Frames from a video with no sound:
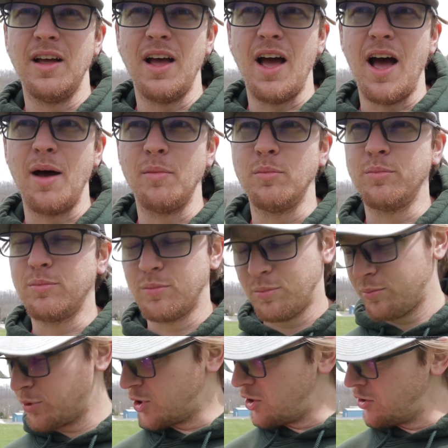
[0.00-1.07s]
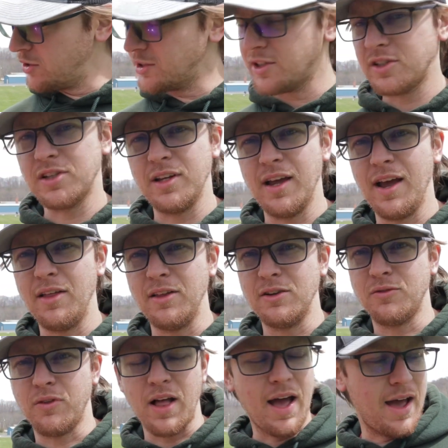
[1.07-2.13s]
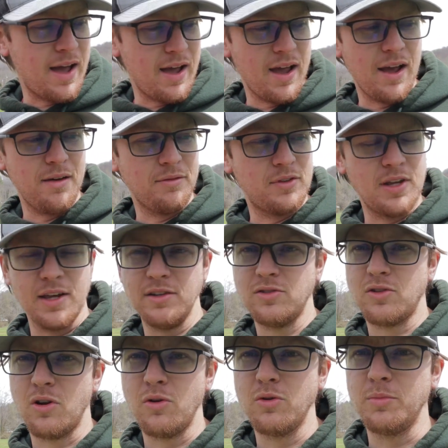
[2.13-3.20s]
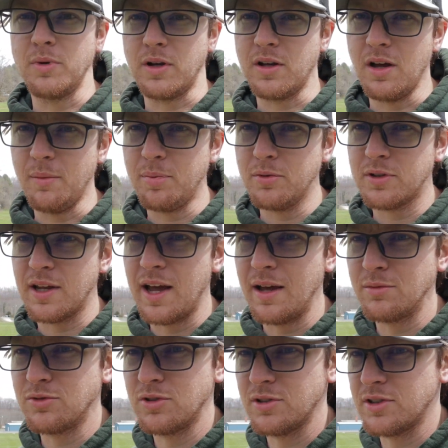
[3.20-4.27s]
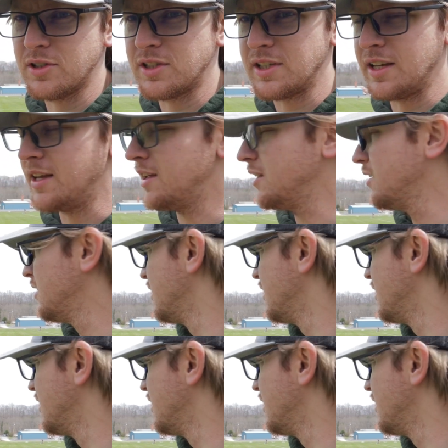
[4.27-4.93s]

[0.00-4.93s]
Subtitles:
I'm curious to see how these fly. I have test thrown them a couple times just to see